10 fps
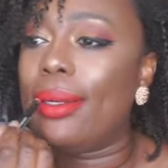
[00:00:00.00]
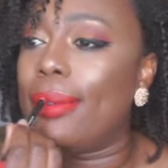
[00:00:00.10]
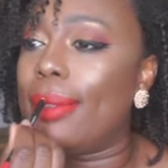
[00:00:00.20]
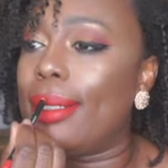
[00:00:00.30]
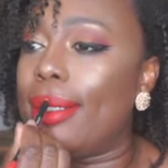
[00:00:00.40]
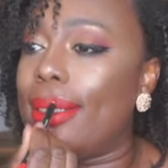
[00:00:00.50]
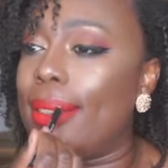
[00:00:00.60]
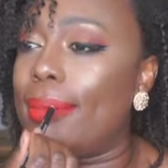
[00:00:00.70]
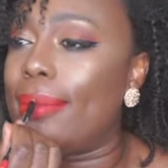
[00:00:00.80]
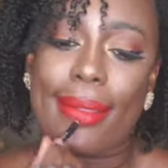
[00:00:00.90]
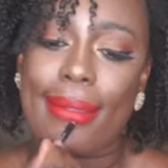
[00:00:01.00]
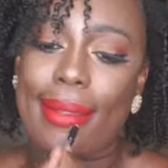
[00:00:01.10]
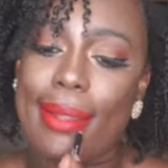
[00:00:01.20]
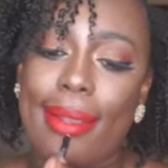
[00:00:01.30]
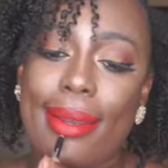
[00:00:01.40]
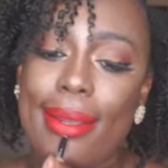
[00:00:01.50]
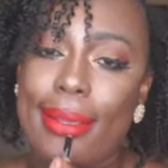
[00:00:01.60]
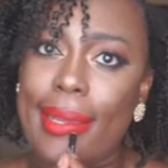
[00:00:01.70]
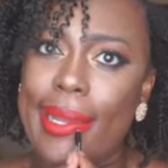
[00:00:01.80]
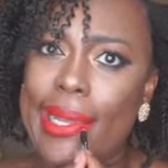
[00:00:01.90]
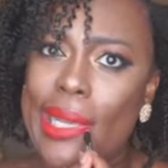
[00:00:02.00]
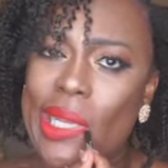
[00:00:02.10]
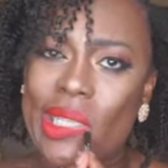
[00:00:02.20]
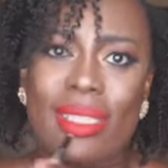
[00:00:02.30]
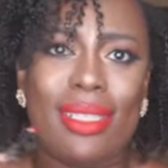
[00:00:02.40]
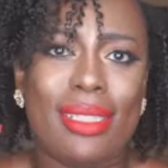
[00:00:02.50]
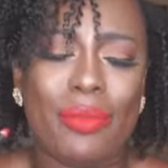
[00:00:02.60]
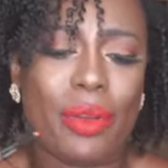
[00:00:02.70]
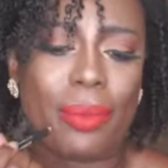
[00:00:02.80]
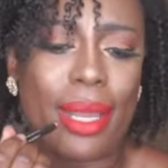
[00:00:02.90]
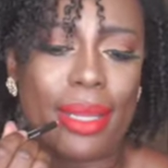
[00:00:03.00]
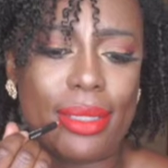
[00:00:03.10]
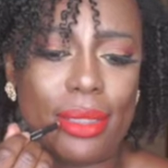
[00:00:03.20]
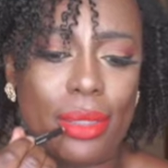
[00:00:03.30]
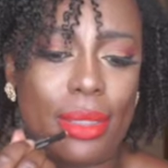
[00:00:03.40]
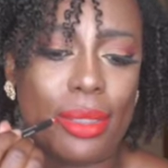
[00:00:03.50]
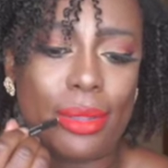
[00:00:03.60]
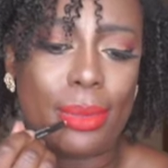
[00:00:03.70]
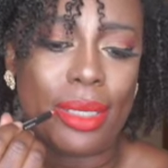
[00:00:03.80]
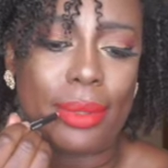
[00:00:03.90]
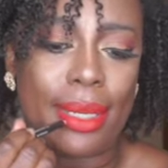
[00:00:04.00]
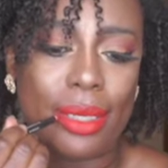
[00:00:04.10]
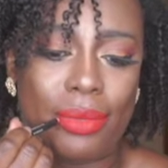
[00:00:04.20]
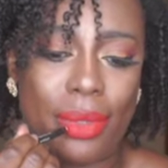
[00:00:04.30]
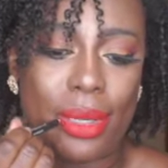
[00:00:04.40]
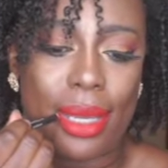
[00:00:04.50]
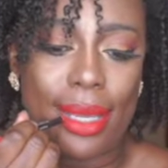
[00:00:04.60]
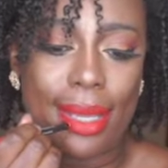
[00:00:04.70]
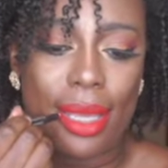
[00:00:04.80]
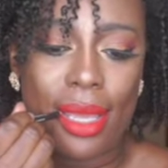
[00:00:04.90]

red lip. And I, I use different reds. You can use one red if you want.